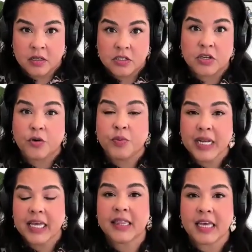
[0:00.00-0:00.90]
So
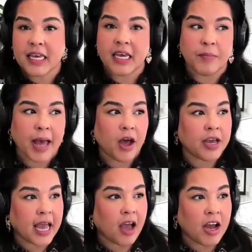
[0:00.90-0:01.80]
really thinking about,
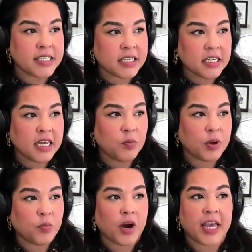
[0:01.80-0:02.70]
okay, ideally
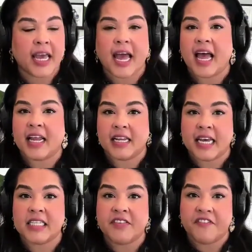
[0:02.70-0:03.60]
we want to get at
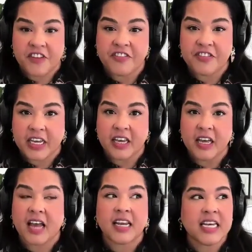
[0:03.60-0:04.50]
least
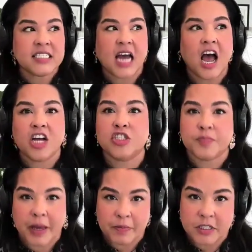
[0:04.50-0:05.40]
50, at least 100
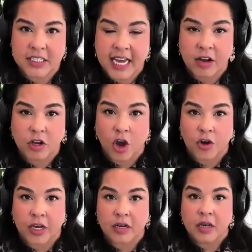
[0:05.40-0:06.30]
people to
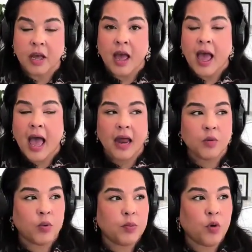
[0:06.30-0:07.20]
download it.
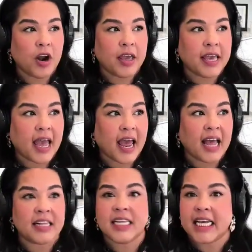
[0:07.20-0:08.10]
And we want to get
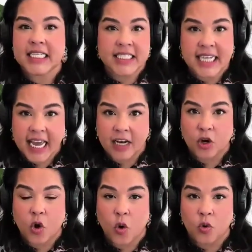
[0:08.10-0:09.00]
at least 10
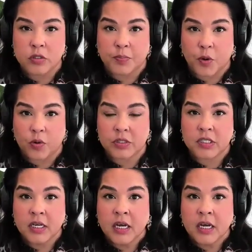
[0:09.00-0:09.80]
calls booked.